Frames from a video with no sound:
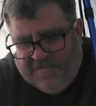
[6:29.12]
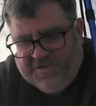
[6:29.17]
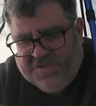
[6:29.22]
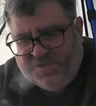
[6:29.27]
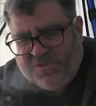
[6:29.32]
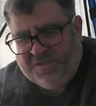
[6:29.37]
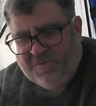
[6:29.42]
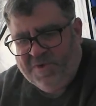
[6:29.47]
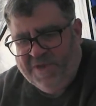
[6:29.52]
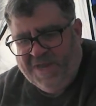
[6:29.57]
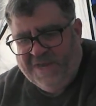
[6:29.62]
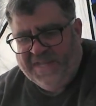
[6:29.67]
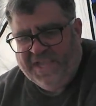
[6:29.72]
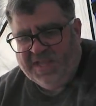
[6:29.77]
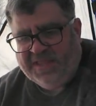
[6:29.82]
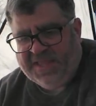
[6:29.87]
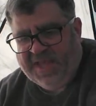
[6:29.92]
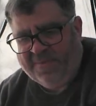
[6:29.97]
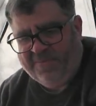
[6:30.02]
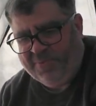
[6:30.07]
Just a way to
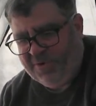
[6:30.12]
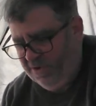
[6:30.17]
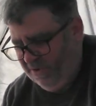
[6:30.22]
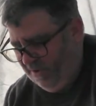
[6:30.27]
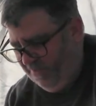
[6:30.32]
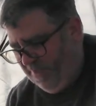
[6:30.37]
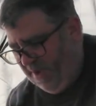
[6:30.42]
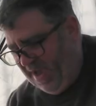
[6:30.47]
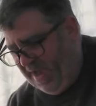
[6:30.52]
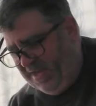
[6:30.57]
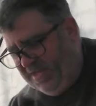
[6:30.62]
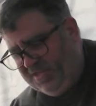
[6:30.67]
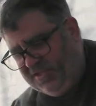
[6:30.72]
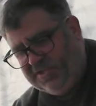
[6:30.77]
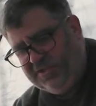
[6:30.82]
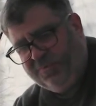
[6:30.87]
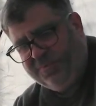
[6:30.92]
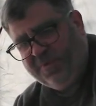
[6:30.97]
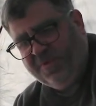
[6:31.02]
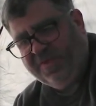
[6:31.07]
get that burger patty
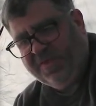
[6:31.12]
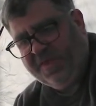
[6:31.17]
super